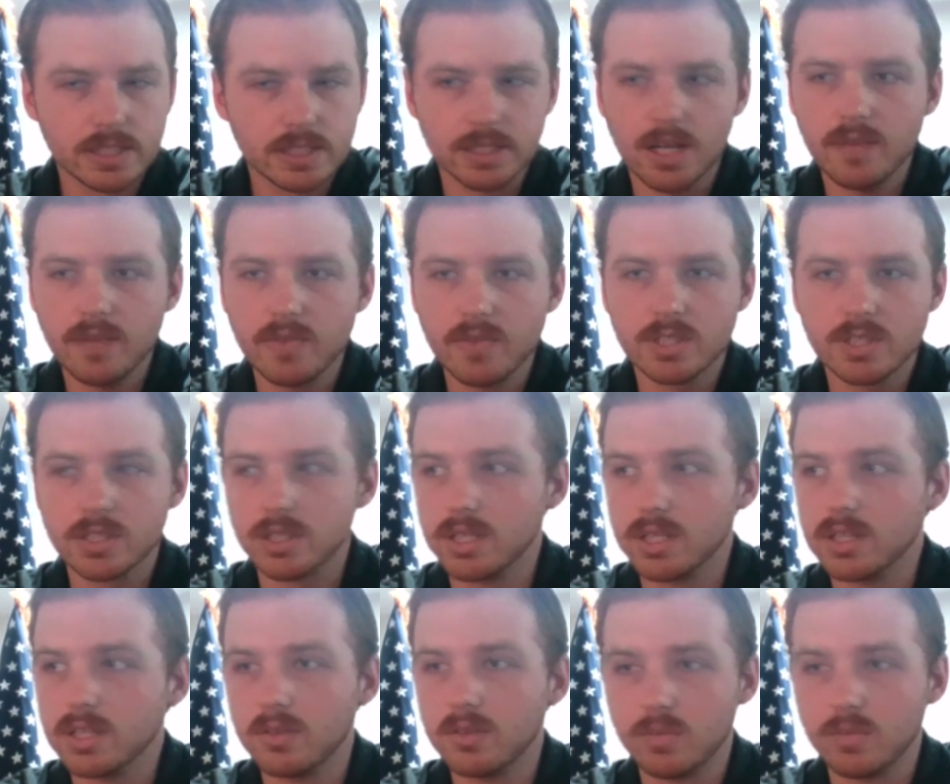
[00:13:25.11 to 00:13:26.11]
Because
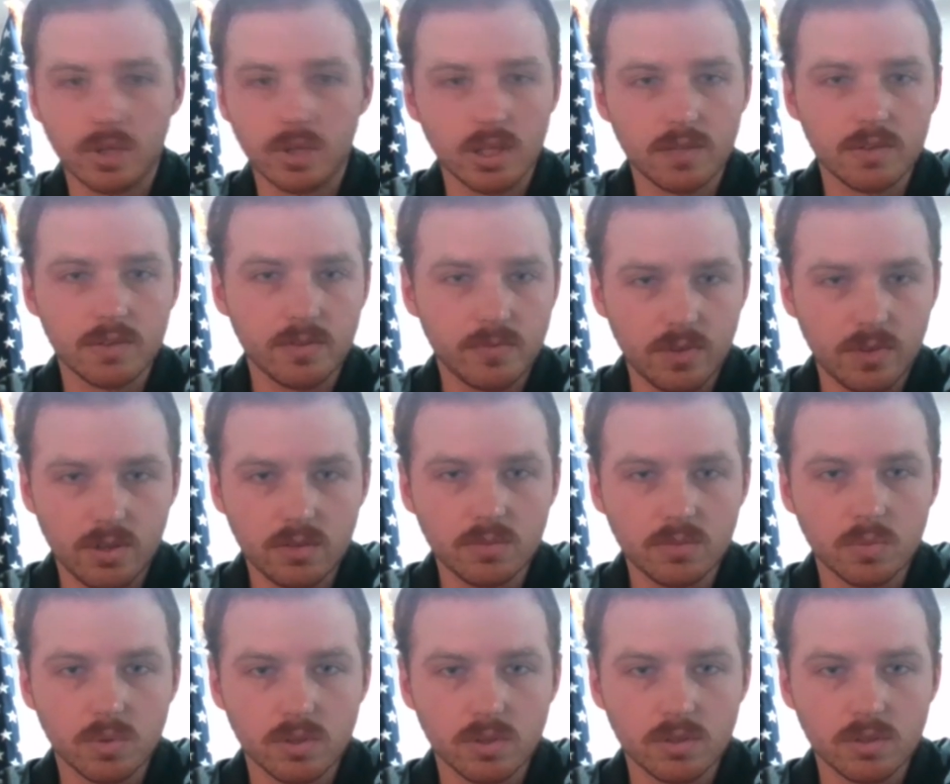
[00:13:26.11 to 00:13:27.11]
obviously we live in a
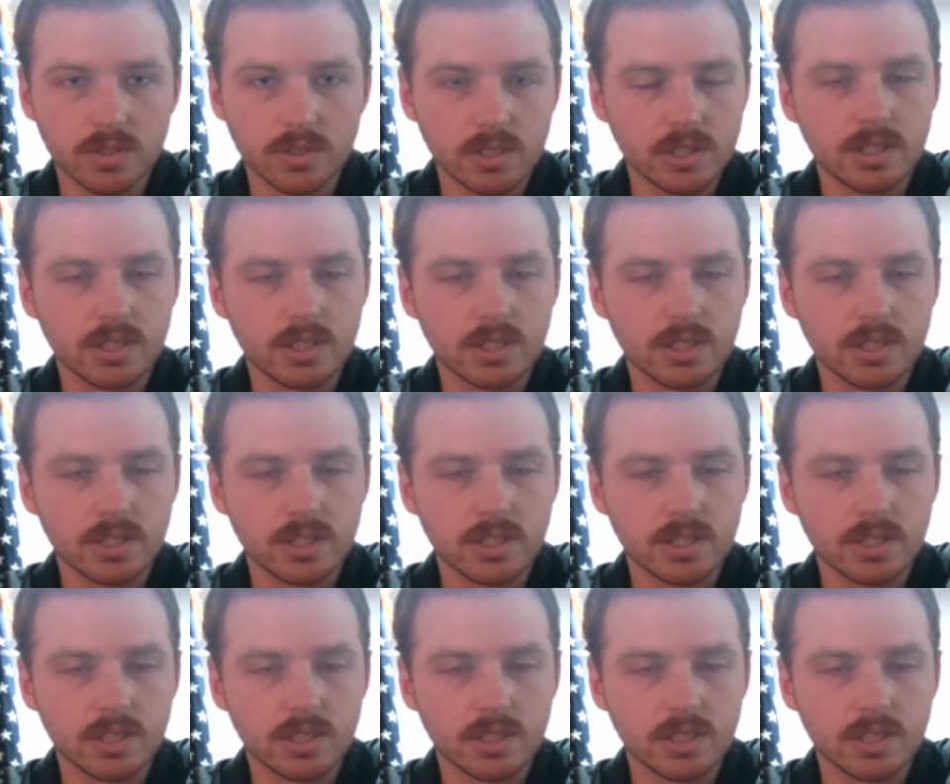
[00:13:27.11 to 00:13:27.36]
fallen world.